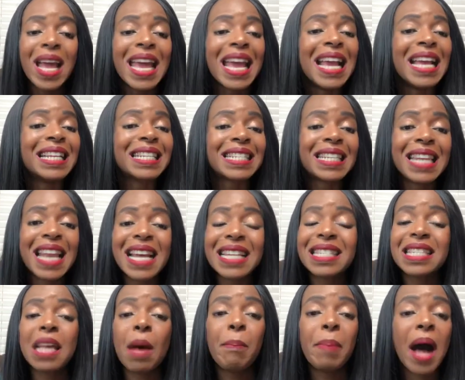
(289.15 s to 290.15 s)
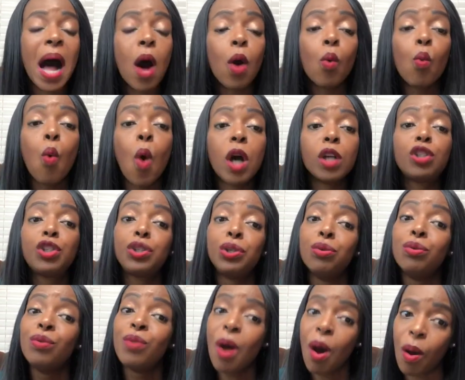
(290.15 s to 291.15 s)
it's less about what
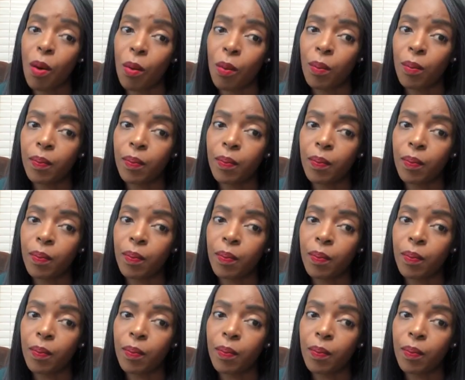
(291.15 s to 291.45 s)
you know.